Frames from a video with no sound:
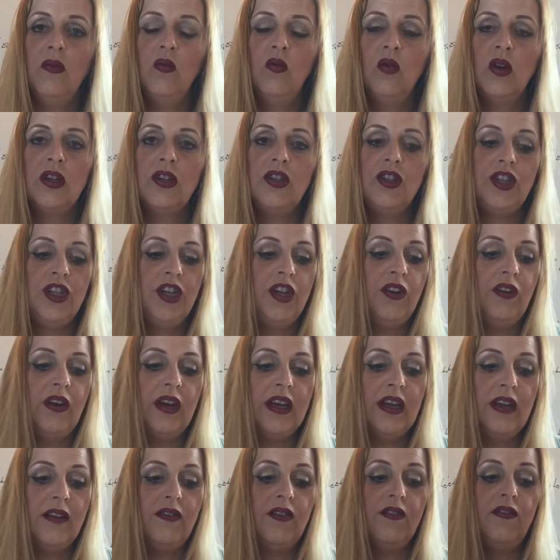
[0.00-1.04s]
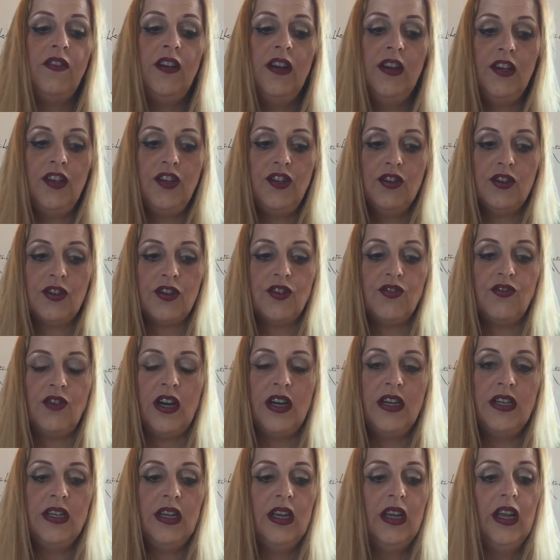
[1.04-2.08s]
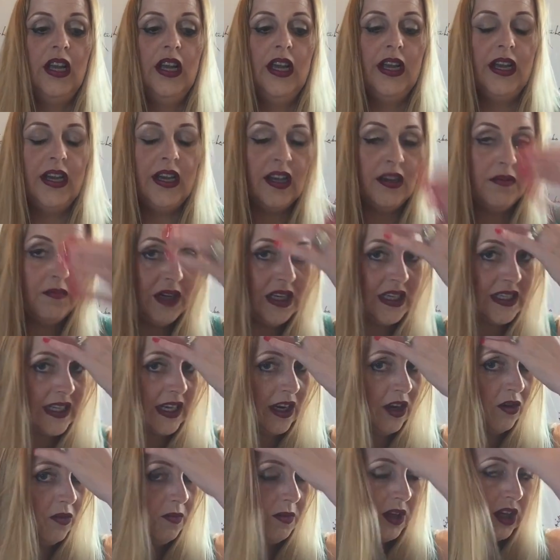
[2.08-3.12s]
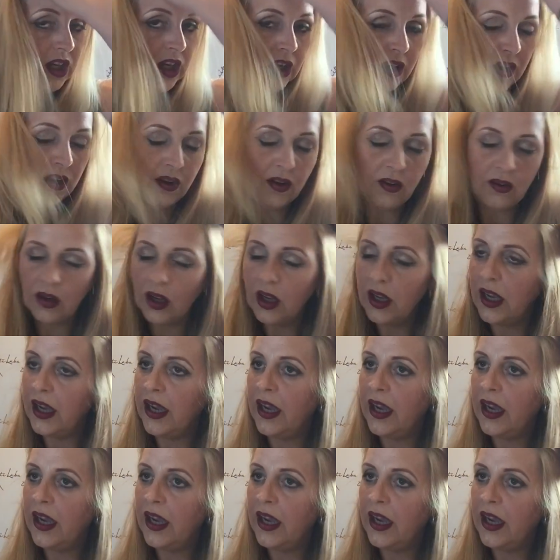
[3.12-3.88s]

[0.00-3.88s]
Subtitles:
once you have finished your shred is help you